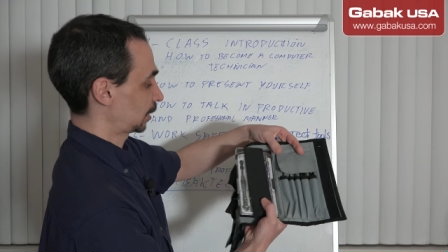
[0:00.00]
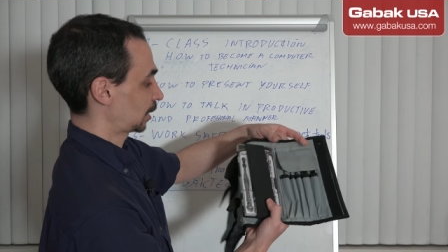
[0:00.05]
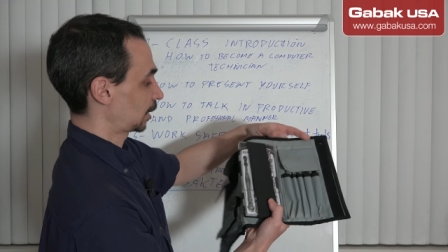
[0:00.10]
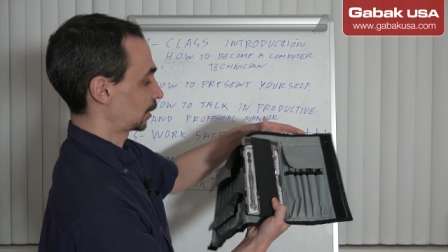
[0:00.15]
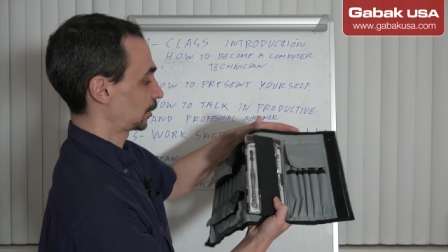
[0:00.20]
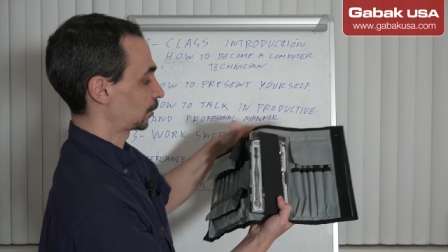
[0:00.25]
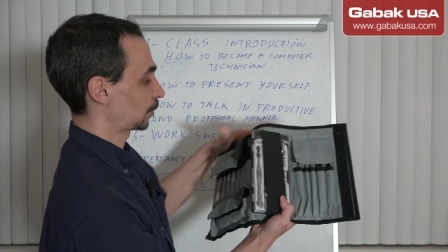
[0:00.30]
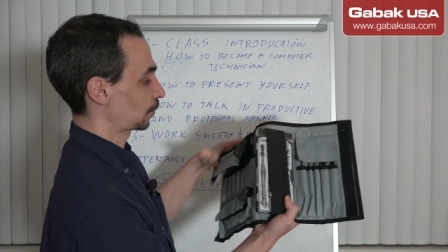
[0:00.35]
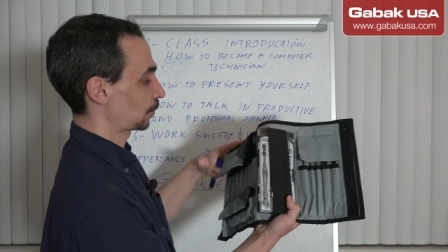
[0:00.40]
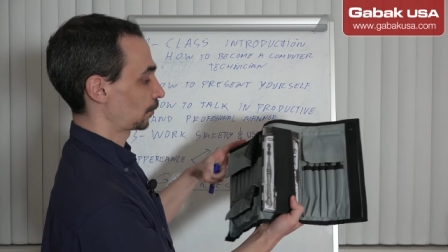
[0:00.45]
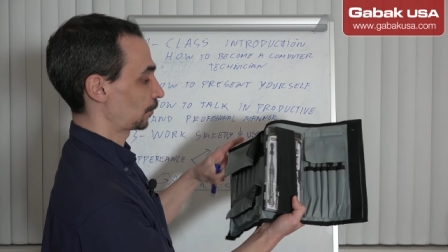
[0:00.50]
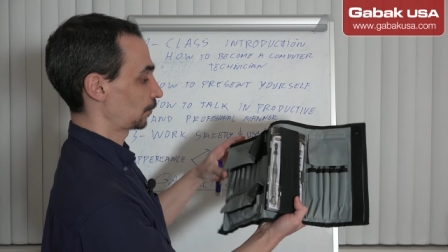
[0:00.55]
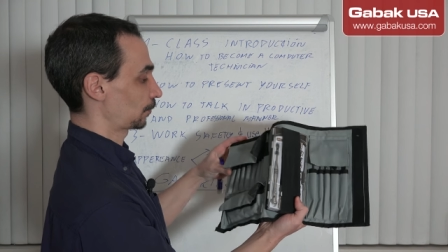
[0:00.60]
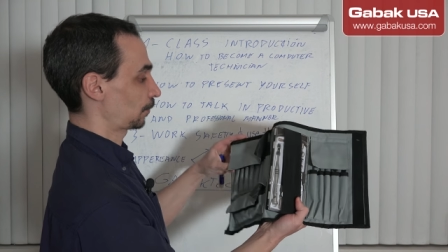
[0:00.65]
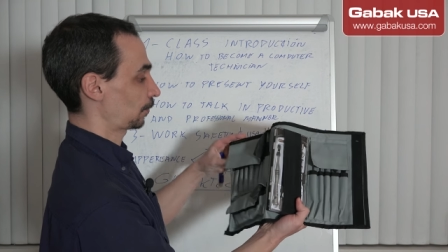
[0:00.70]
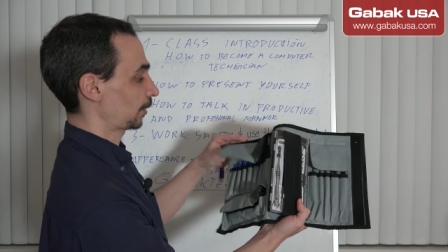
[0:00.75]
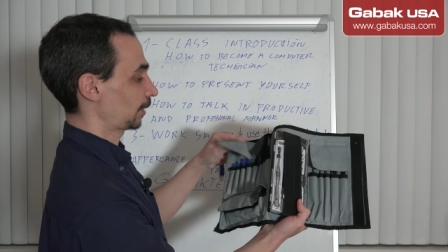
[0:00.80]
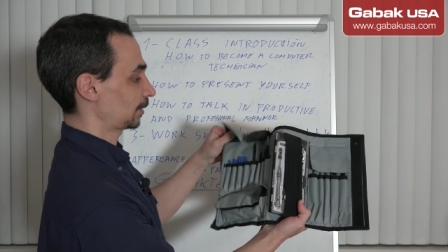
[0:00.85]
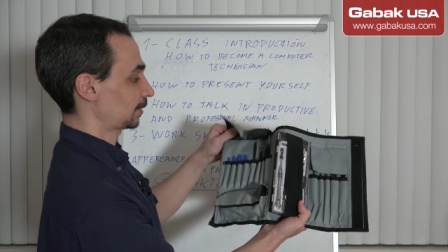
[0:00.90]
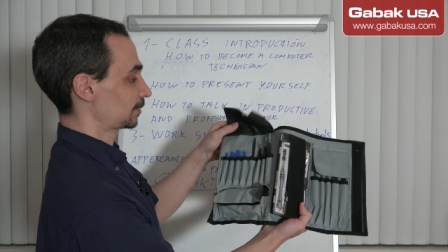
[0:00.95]
another
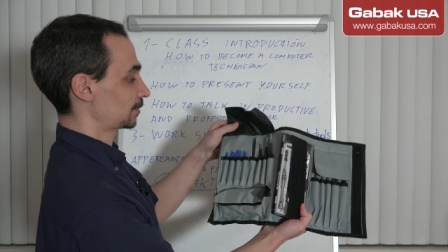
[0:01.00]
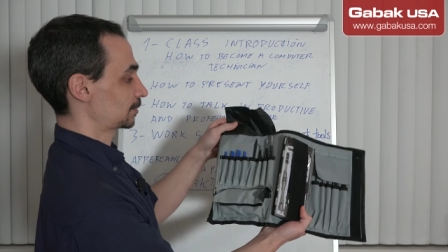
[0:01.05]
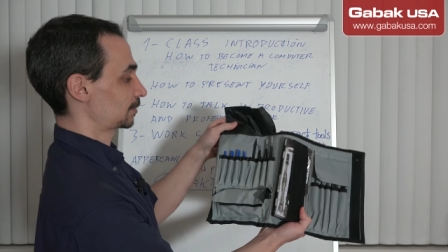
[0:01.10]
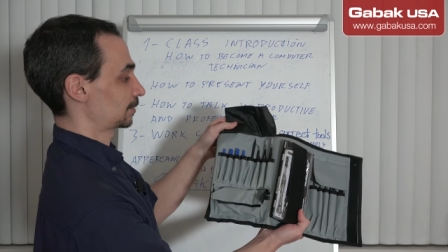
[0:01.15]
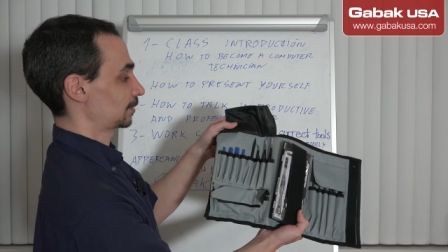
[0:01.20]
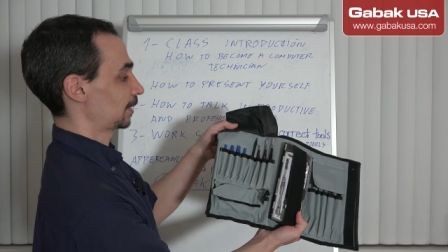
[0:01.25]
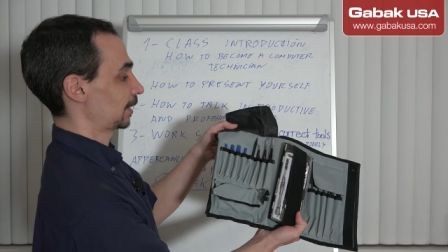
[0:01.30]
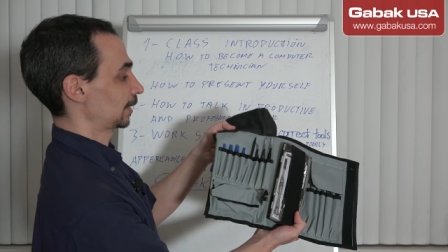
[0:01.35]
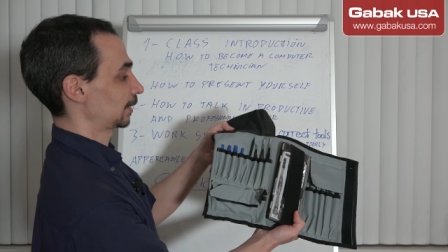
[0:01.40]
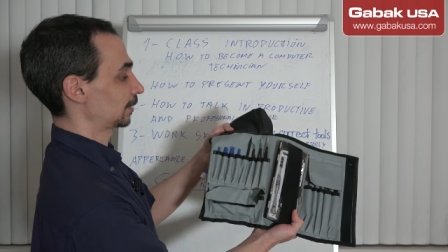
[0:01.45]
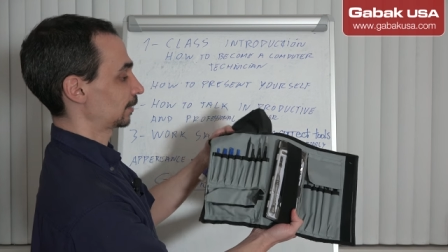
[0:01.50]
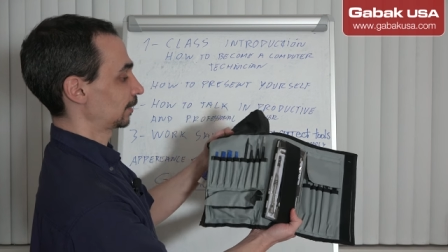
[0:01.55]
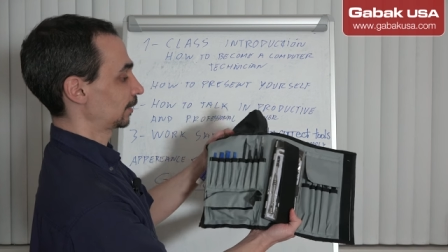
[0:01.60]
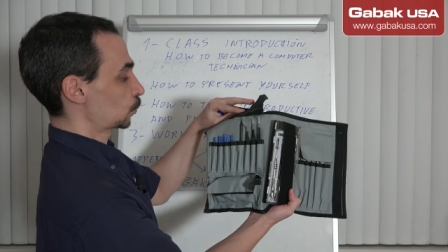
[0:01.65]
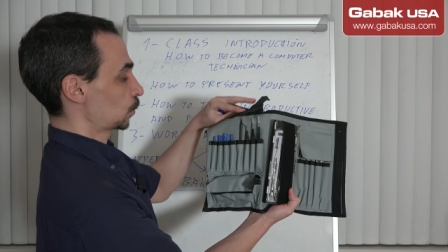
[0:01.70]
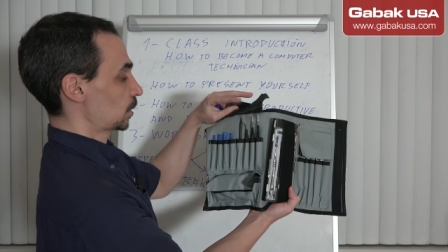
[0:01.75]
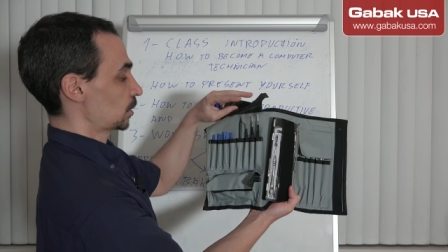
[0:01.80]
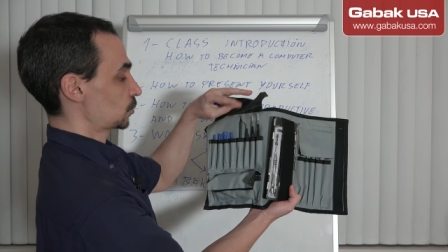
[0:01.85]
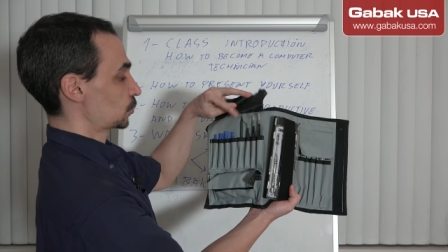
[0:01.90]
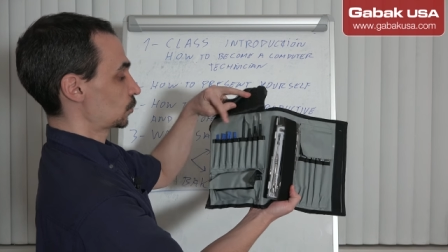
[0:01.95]
things like
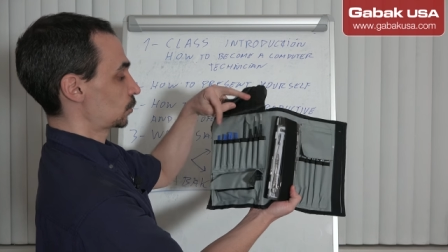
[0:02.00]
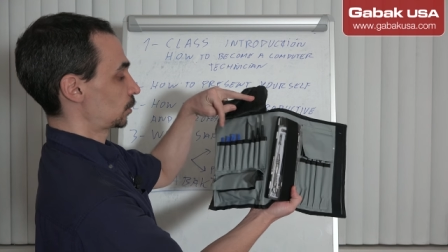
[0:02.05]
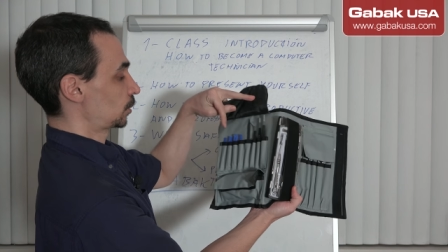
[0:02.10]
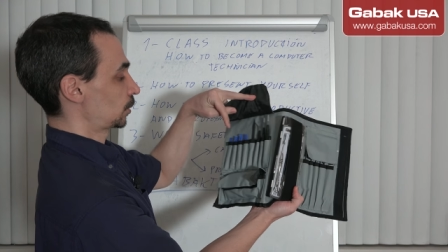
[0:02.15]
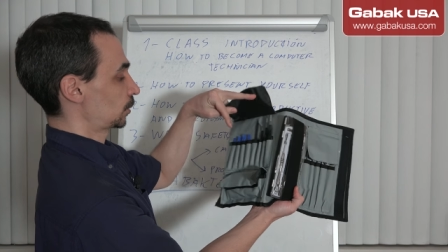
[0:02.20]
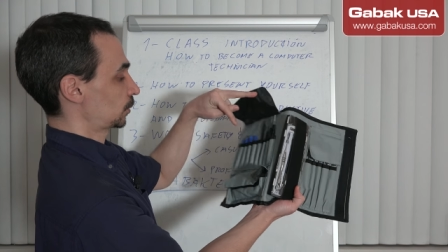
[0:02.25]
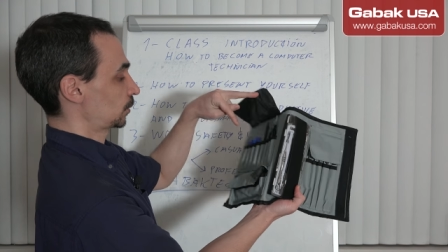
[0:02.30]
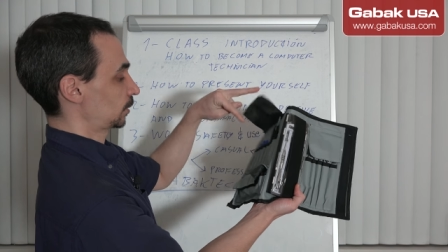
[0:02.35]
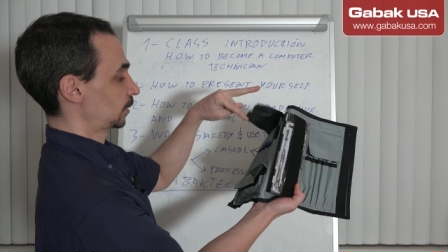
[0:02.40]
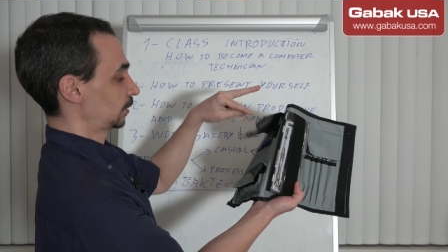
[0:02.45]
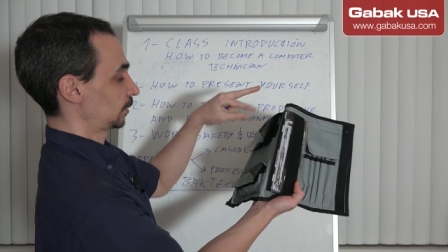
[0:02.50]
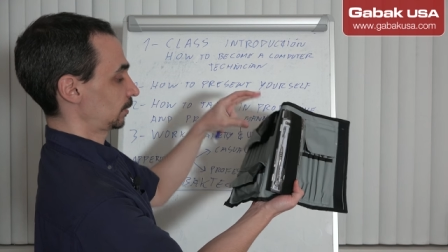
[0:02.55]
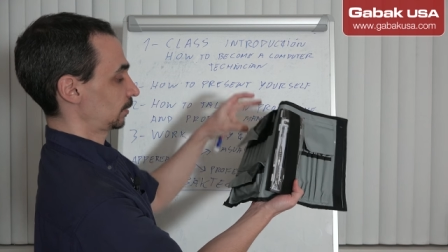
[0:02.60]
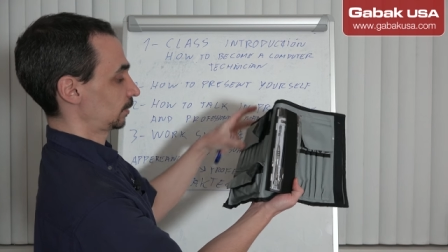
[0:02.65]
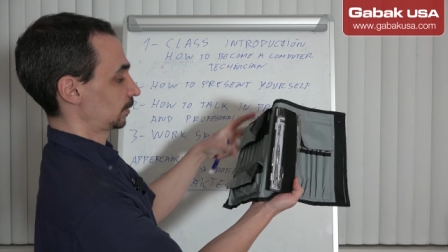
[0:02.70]
tweezers,